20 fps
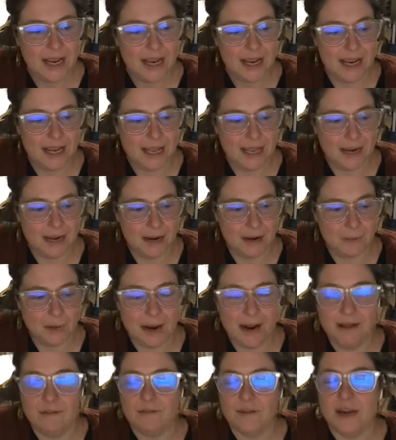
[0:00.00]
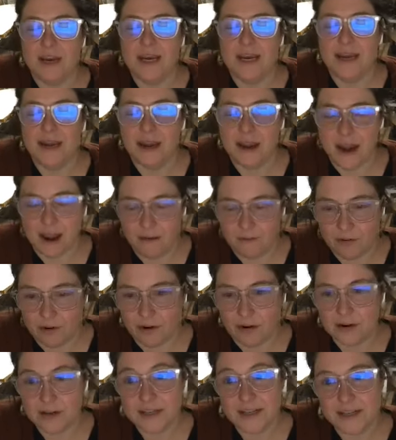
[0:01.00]
And I have
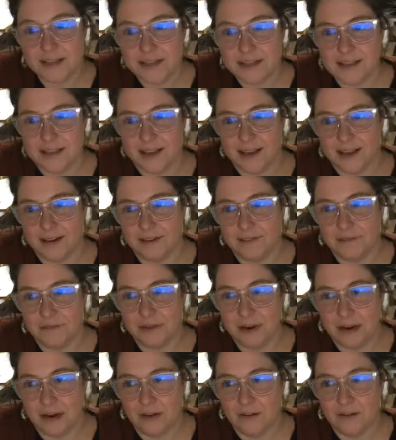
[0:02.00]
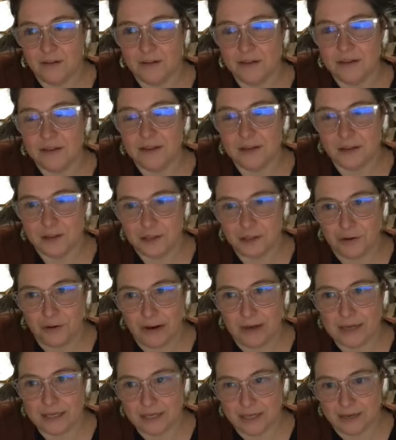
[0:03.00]
never since then found such a
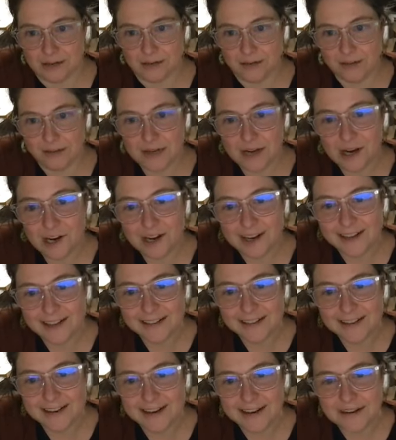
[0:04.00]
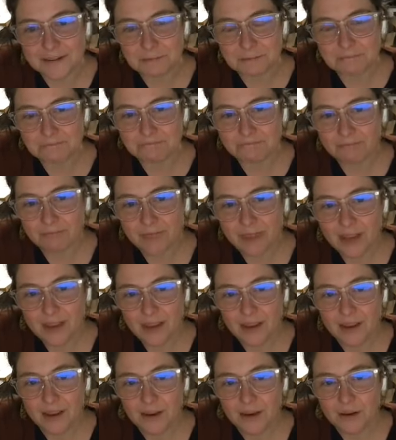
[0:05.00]
great deal on
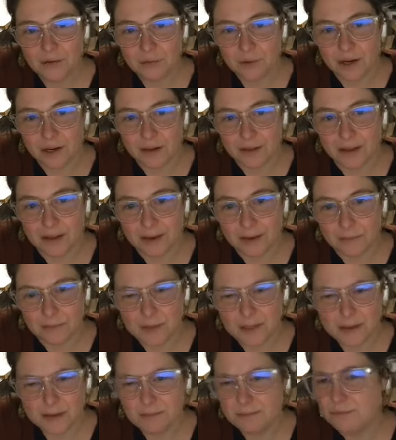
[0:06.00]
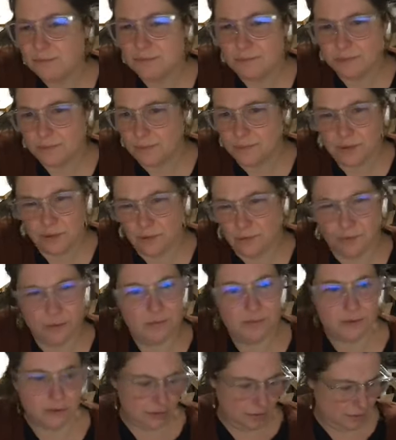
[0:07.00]
reclaimed
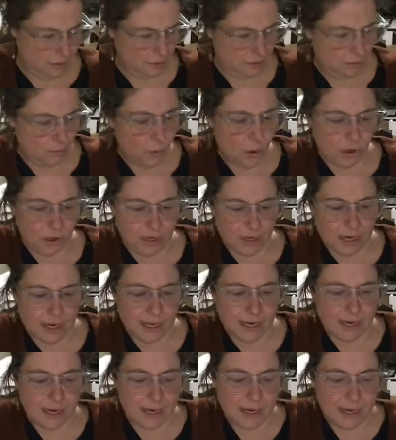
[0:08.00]
beautiful walnut.